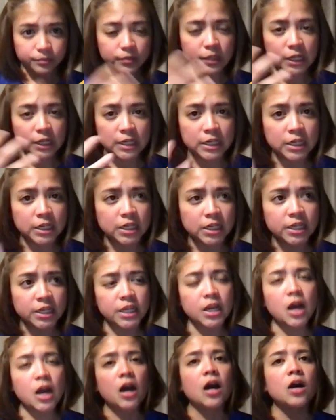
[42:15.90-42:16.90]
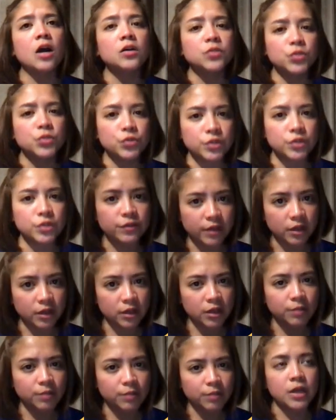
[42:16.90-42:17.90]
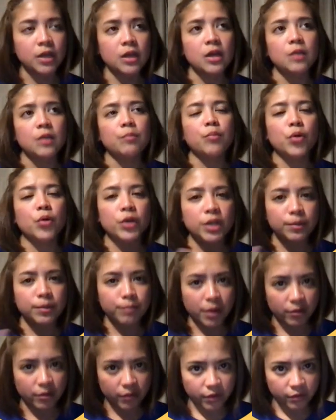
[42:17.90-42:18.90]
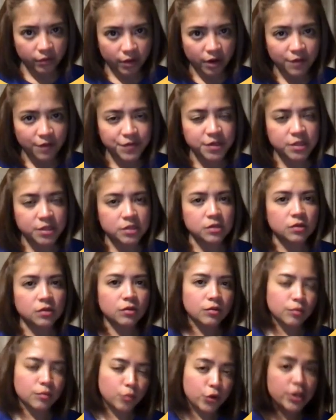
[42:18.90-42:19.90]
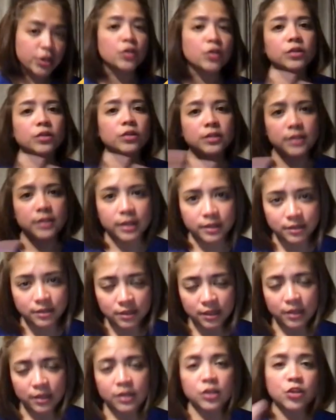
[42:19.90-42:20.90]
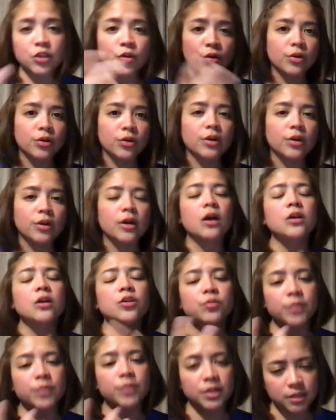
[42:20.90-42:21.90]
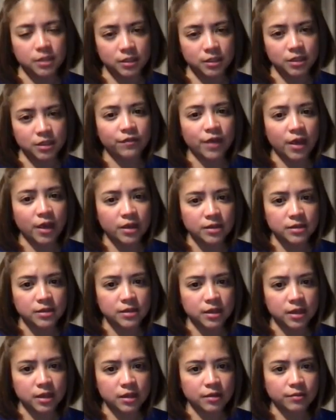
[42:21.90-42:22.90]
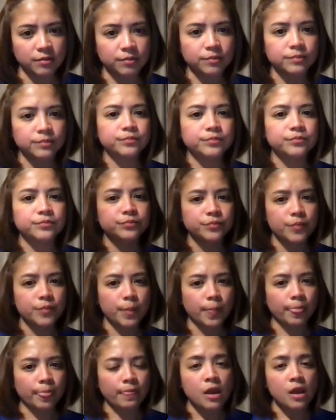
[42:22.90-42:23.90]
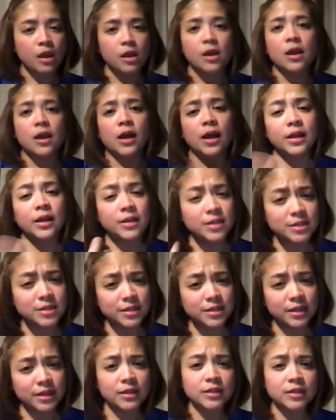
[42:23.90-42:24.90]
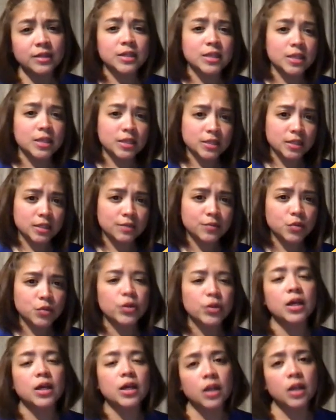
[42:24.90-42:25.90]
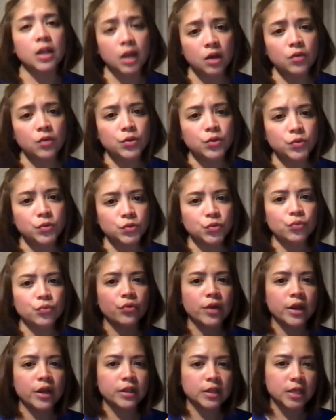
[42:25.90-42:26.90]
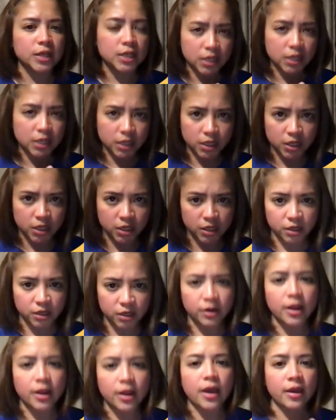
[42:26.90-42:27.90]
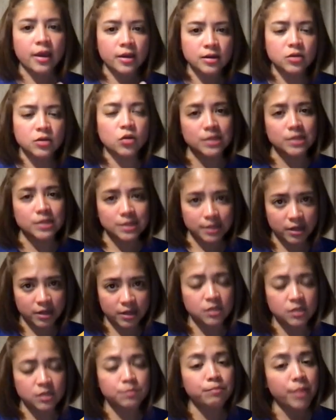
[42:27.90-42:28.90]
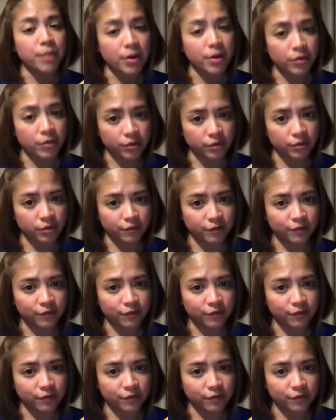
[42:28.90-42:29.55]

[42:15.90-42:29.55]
learning how to develop body paragraphs or body content in your argumentative essay. Understanding the key terms will allow you to write a clear and concise paragraph.